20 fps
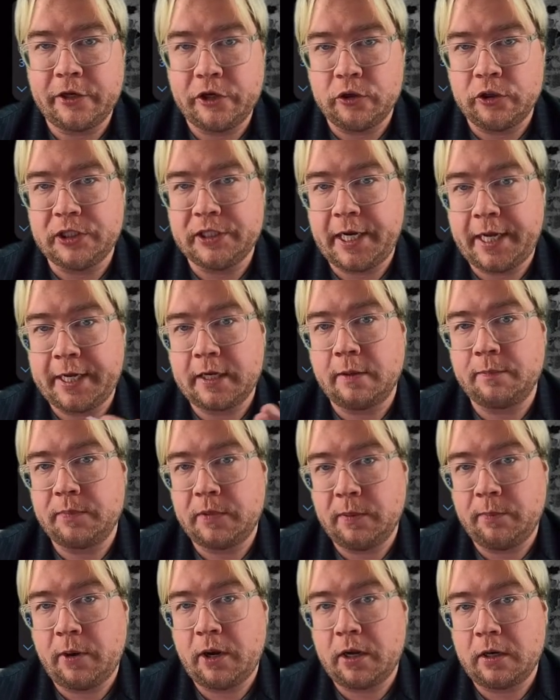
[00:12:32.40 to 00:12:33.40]
you shake up
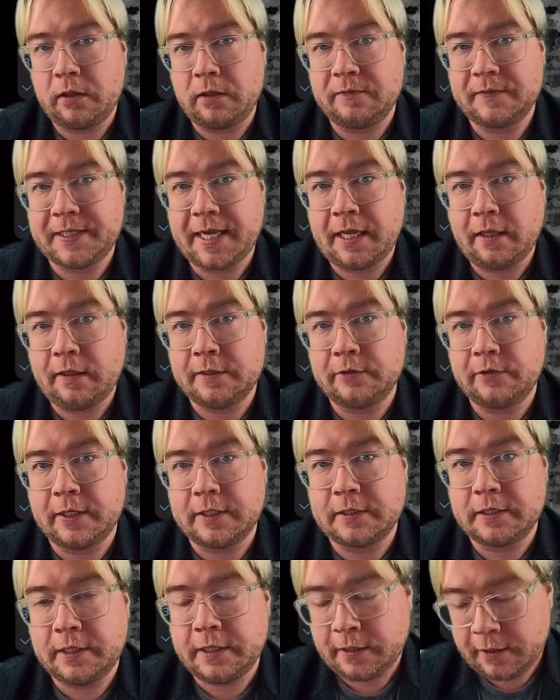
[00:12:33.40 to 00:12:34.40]
the bottle of salad
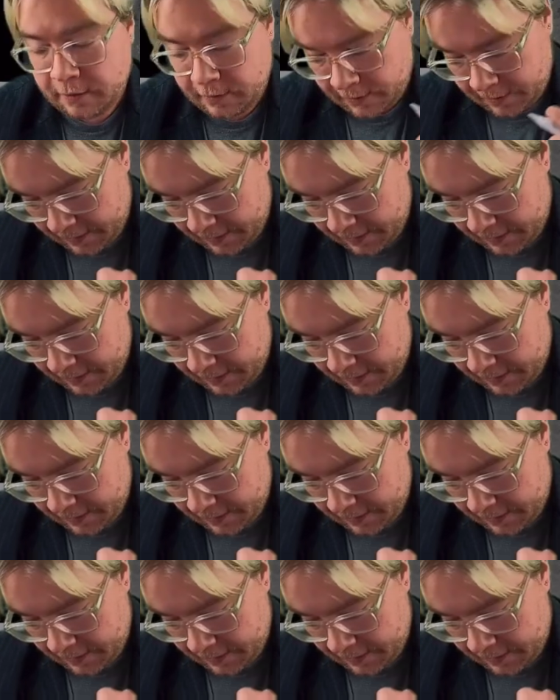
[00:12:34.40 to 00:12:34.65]
dressing,